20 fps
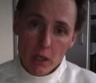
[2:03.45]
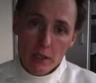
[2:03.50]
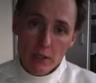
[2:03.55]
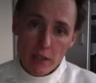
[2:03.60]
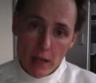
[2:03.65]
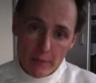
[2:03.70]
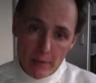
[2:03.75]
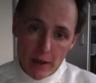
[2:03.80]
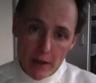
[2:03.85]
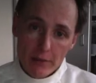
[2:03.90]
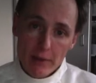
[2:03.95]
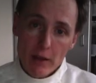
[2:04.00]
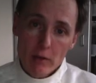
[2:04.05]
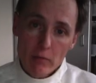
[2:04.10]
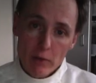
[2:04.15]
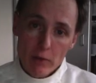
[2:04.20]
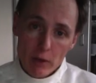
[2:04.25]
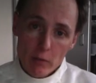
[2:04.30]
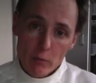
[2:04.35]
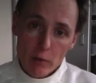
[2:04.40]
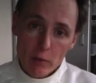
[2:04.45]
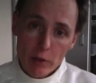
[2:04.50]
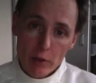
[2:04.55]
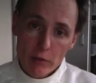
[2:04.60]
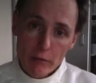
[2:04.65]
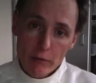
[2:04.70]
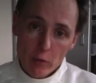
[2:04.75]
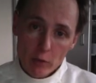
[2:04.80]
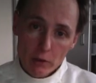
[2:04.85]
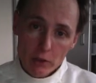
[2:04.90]
out that rhythm with your
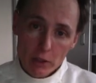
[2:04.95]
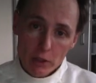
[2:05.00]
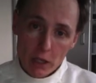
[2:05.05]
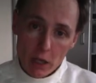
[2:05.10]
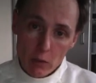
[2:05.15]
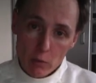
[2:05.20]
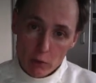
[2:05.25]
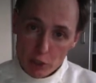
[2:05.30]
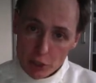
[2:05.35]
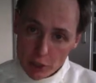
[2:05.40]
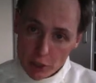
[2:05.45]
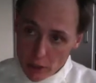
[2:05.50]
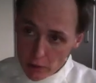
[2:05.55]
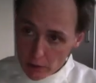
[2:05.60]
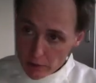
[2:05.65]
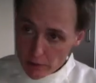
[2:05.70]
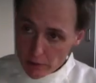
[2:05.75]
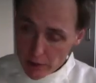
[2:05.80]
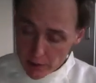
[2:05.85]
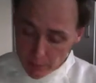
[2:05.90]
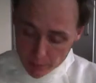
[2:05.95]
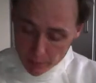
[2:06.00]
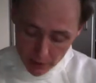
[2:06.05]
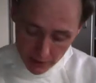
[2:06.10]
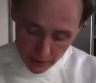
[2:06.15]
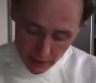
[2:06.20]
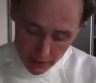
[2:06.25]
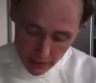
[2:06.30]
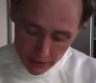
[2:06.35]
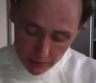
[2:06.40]
foot. I would show you this, but I
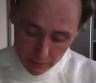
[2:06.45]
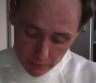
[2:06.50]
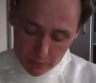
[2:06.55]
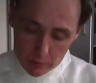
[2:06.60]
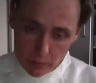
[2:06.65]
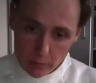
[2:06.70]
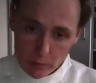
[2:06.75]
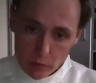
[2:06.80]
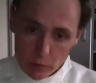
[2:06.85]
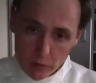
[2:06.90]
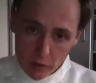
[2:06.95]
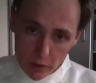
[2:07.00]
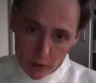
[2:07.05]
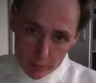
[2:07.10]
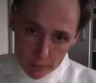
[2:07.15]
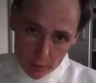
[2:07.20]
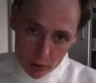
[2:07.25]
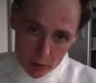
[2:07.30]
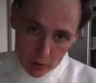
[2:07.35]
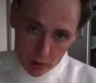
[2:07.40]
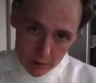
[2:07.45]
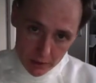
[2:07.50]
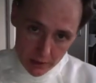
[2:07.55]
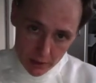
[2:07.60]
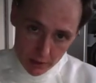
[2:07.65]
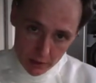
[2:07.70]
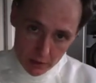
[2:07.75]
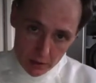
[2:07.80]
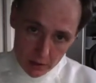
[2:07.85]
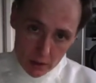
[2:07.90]
can't move the computer. It's
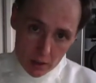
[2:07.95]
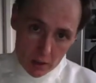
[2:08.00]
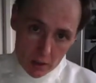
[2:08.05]
a